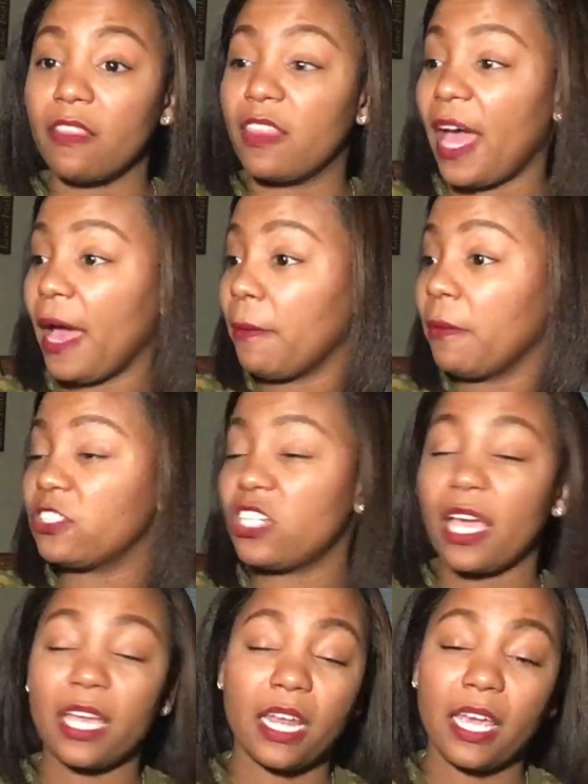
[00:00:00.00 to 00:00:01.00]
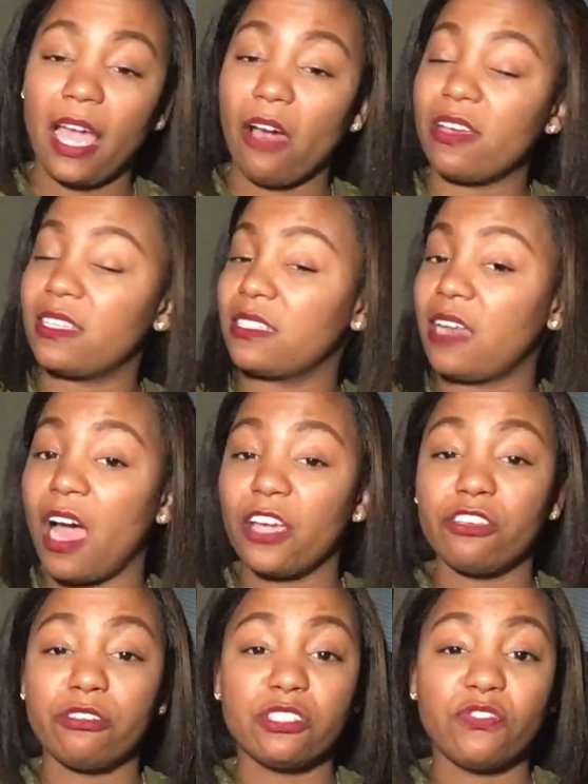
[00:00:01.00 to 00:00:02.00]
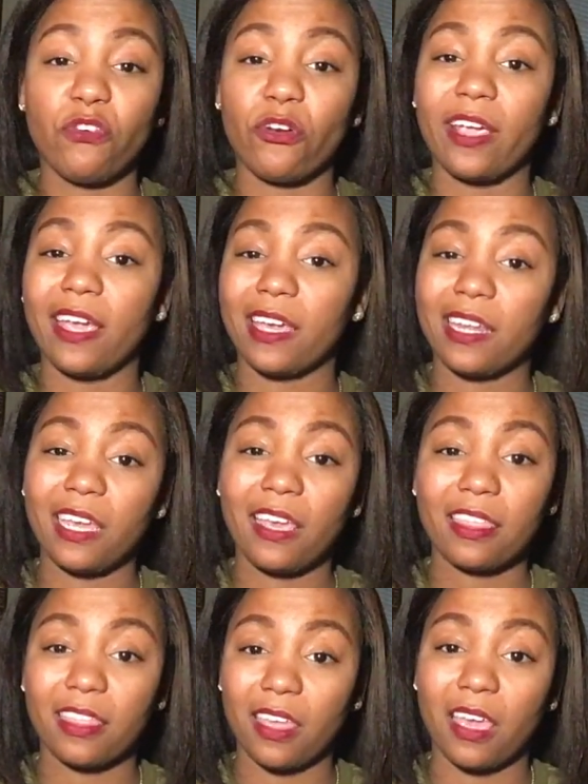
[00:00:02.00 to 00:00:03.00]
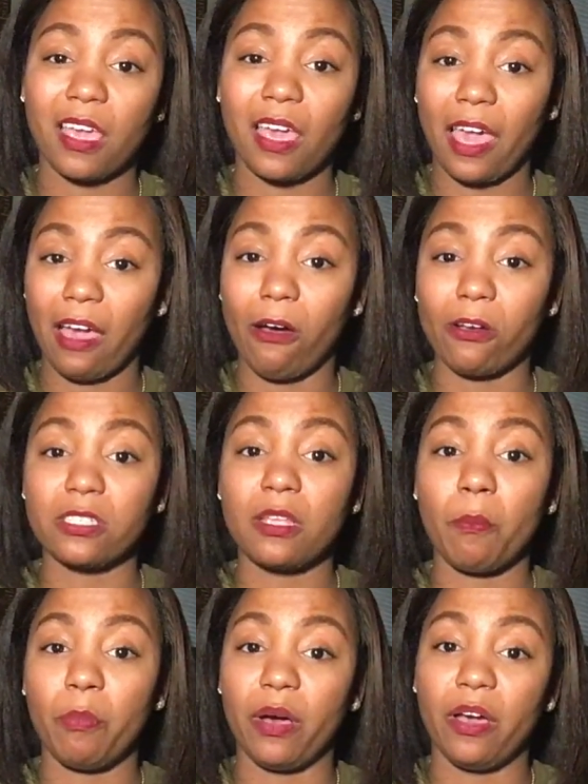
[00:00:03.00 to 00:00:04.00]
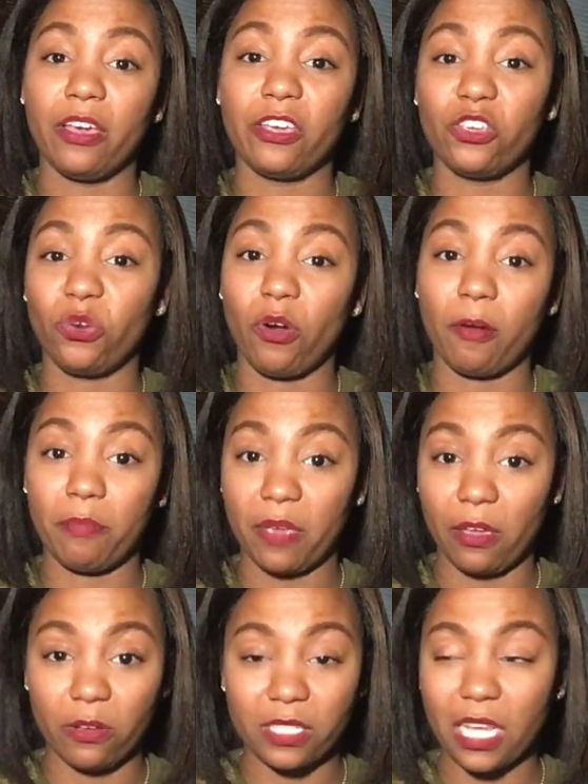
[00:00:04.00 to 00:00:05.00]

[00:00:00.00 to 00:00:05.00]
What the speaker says: That checking account is not used for anything else but your bills.